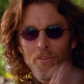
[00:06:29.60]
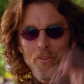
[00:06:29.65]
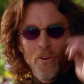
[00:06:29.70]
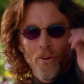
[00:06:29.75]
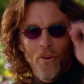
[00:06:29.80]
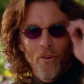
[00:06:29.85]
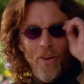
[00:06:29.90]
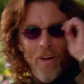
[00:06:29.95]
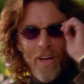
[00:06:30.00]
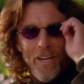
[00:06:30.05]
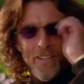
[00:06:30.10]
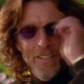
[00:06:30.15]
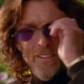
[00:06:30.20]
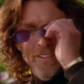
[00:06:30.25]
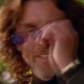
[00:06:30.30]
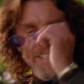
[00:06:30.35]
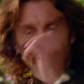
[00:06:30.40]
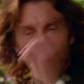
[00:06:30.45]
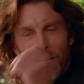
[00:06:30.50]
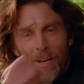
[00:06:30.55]
no
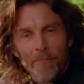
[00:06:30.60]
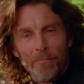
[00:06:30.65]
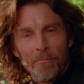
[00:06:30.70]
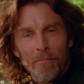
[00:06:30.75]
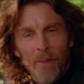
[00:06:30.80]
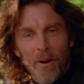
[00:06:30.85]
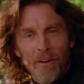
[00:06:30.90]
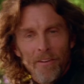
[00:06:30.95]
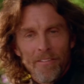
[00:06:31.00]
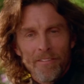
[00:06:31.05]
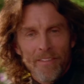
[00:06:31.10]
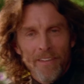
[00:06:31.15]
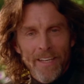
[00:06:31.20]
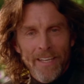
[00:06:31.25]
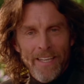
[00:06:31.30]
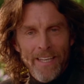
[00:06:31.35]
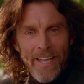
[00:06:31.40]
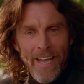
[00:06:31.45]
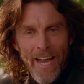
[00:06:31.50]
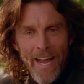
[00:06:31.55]
idea Martha
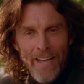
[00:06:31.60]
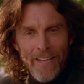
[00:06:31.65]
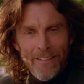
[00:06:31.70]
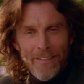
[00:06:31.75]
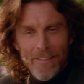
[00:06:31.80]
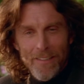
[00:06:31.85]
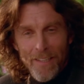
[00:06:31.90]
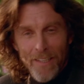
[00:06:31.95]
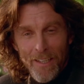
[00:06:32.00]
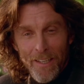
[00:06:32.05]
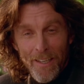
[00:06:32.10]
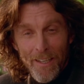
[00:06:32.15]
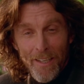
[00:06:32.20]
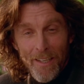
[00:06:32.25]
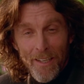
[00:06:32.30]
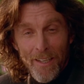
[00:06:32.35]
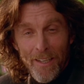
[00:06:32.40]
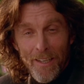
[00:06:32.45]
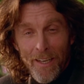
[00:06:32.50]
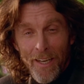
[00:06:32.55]
Kent
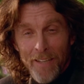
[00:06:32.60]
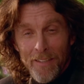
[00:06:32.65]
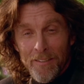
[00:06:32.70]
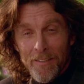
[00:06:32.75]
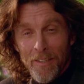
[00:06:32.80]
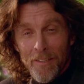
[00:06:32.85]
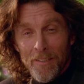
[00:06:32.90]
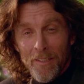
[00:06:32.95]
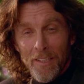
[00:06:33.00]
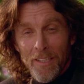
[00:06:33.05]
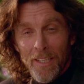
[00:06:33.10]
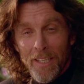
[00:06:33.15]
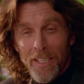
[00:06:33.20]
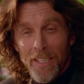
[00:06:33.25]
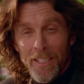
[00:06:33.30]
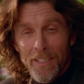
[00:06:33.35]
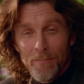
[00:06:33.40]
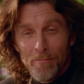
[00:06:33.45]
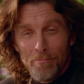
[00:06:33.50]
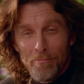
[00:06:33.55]
had such
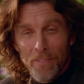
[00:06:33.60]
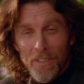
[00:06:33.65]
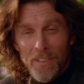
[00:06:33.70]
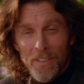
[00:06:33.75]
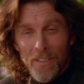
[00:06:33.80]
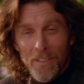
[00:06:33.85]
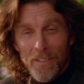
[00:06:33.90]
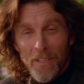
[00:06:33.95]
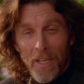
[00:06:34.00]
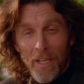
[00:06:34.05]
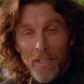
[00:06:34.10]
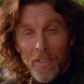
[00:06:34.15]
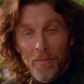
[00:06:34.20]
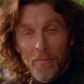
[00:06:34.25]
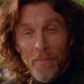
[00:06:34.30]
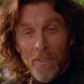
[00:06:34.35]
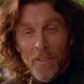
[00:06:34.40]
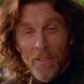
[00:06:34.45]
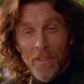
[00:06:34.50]
keen business acumen.